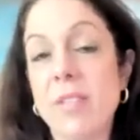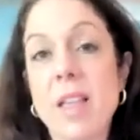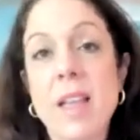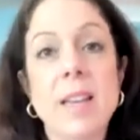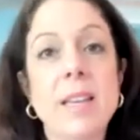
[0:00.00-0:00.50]

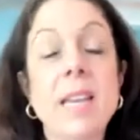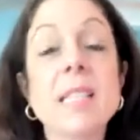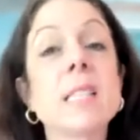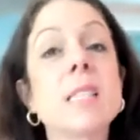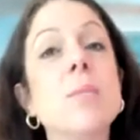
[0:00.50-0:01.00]

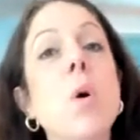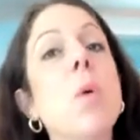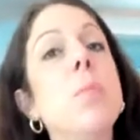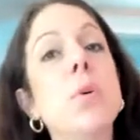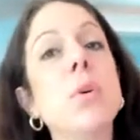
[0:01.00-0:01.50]
It's a small
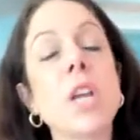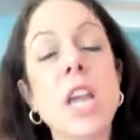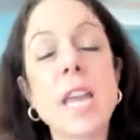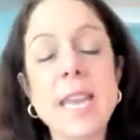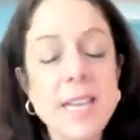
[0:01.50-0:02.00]
book
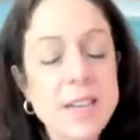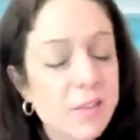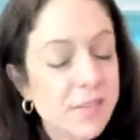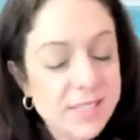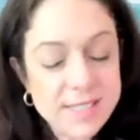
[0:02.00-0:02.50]
in and
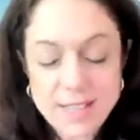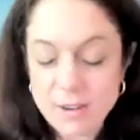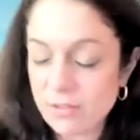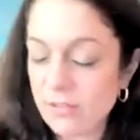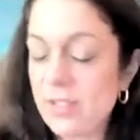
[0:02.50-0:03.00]
of
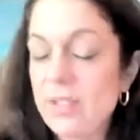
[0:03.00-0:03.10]
itself.